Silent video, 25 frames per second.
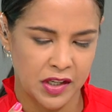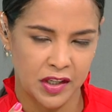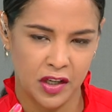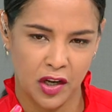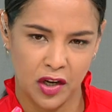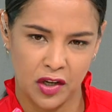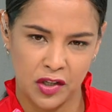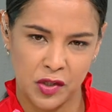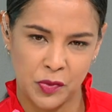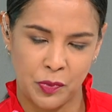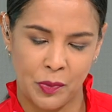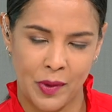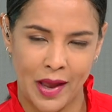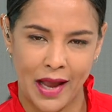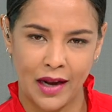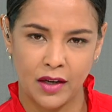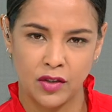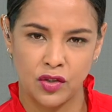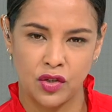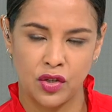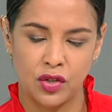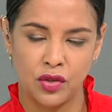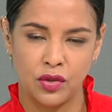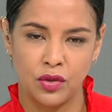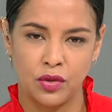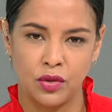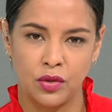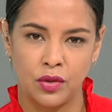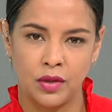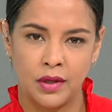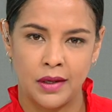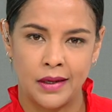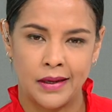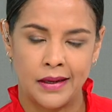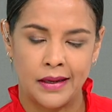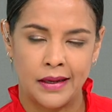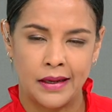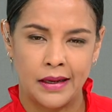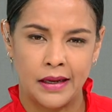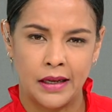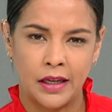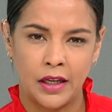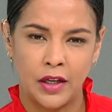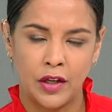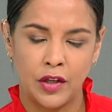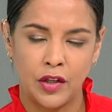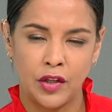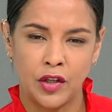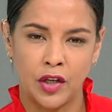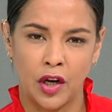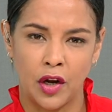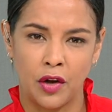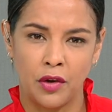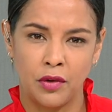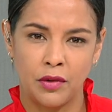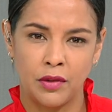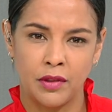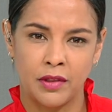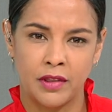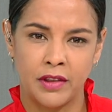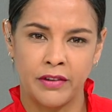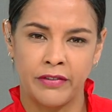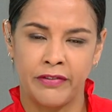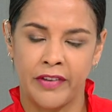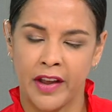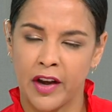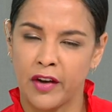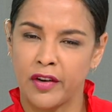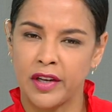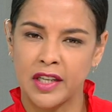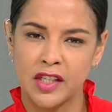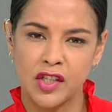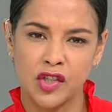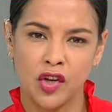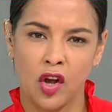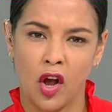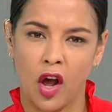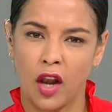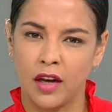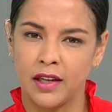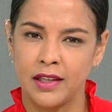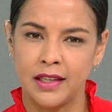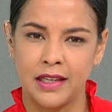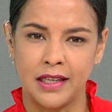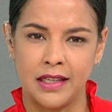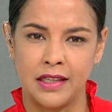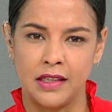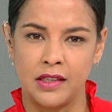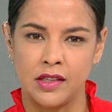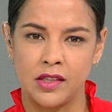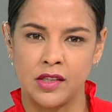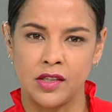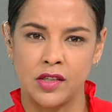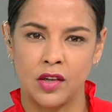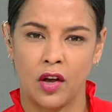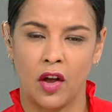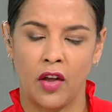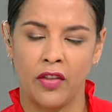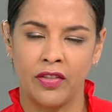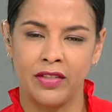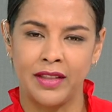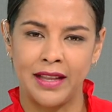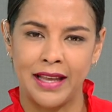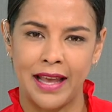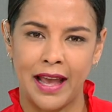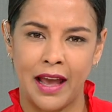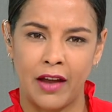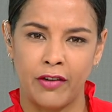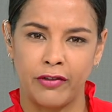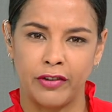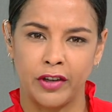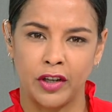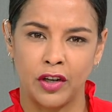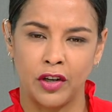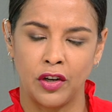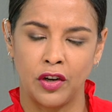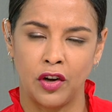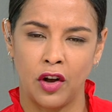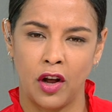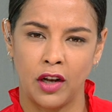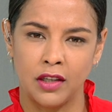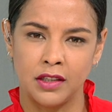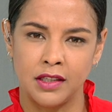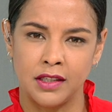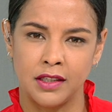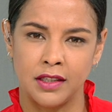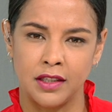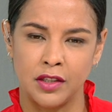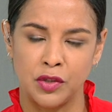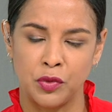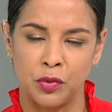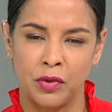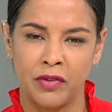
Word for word: it goes back to you know, the various colonies on the African continent.